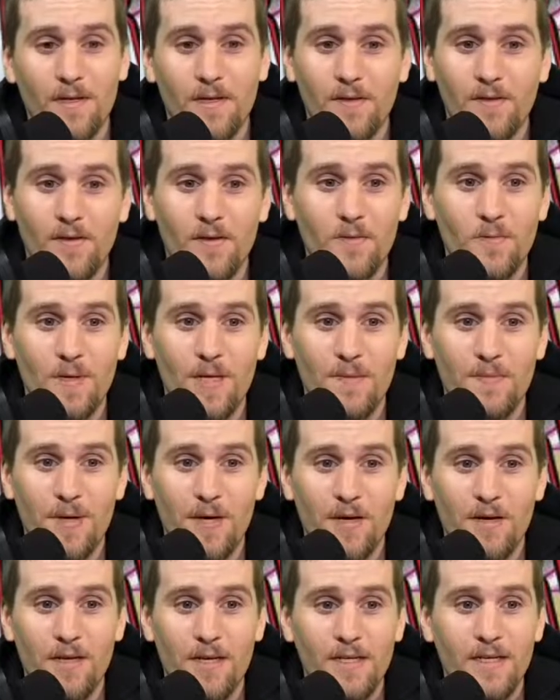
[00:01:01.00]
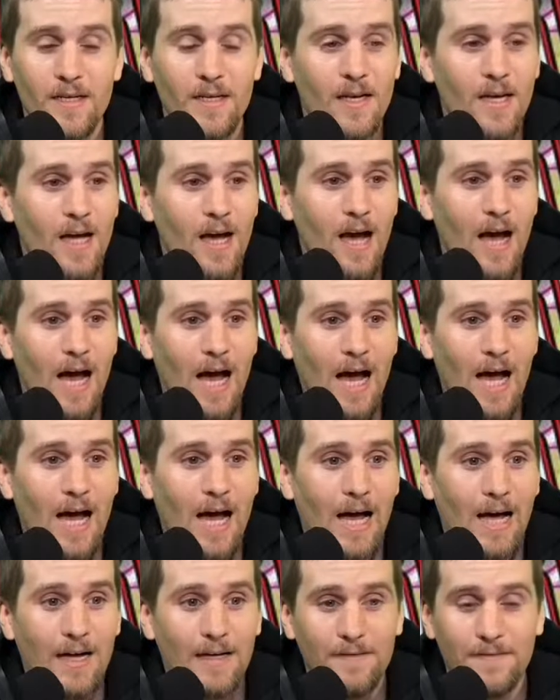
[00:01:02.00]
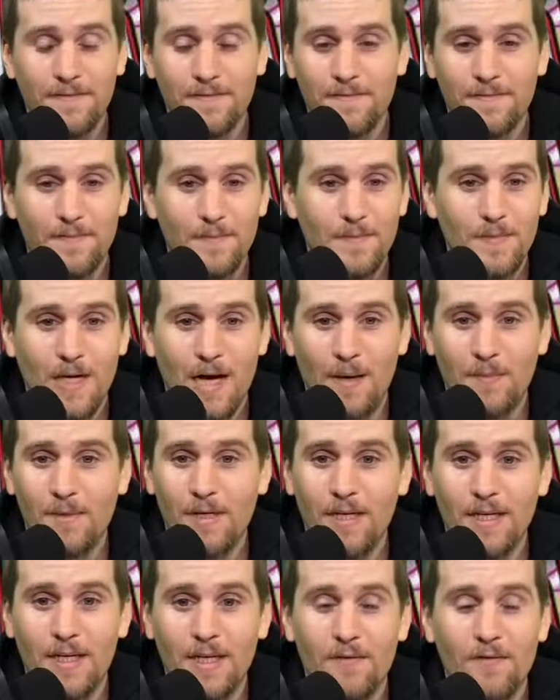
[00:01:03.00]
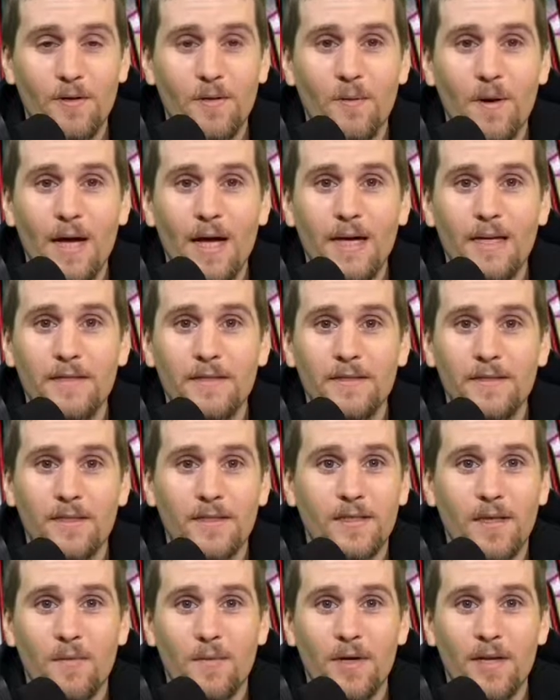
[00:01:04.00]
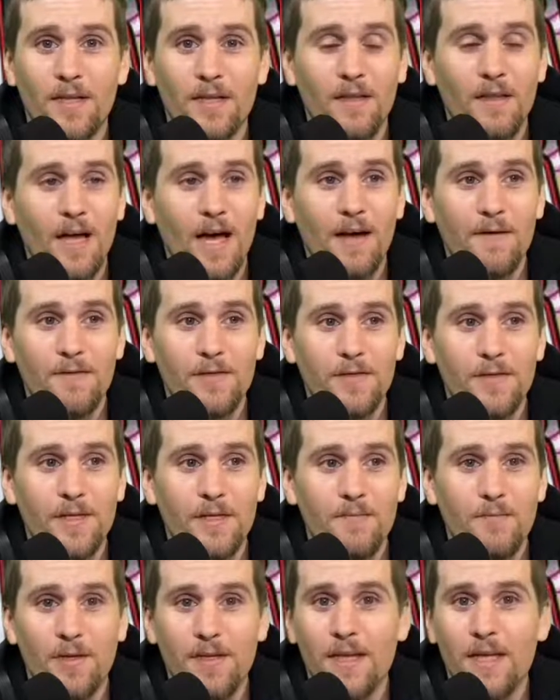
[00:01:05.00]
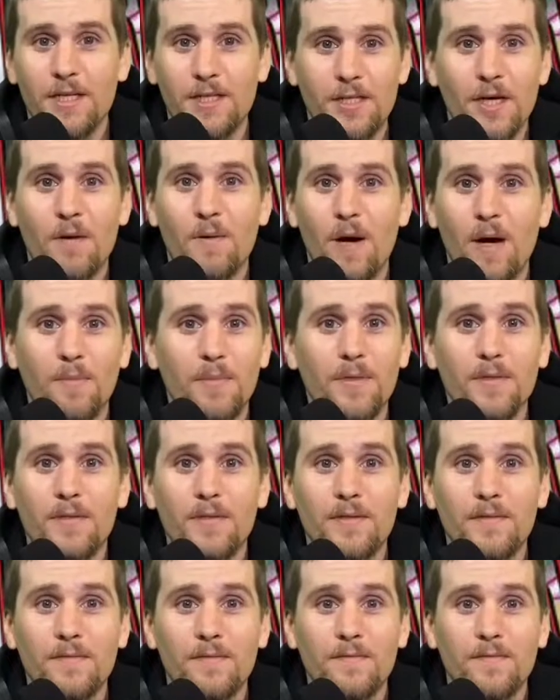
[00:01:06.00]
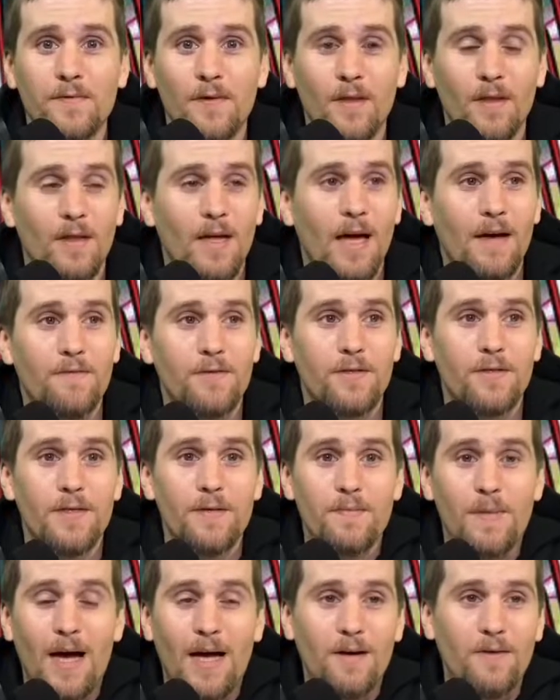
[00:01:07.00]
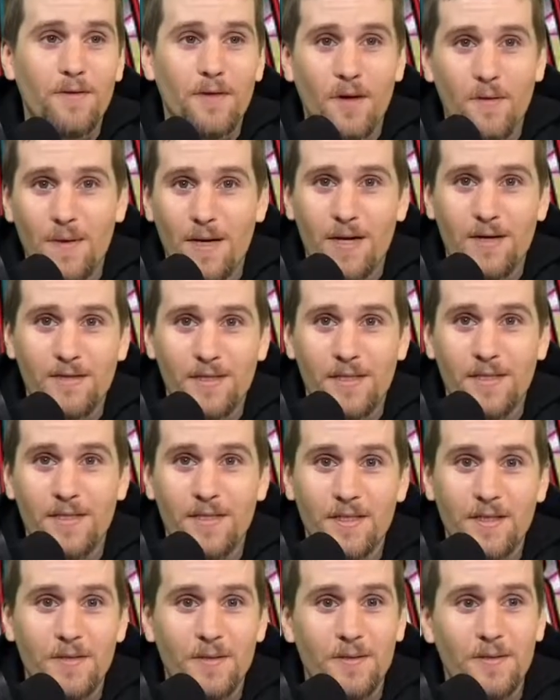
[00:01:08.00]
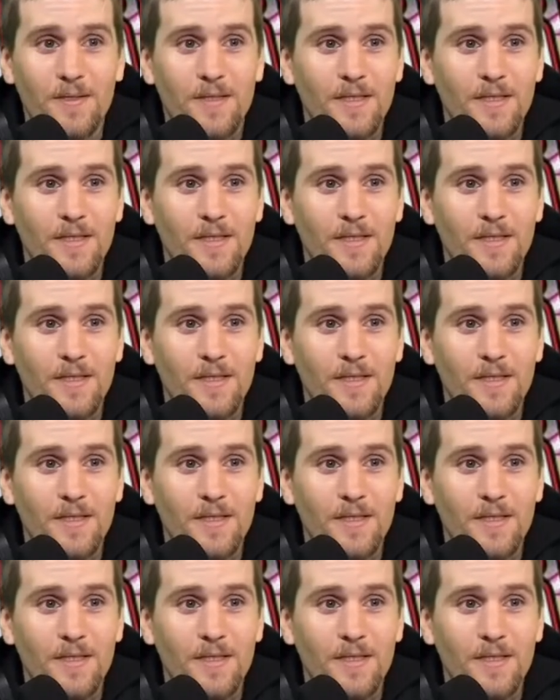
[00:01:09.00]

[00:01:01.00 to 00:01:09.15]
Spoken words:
a 2-week period, I'm going to give it away to someone in the live stream when they show up for the live stream. I don't know what else to do.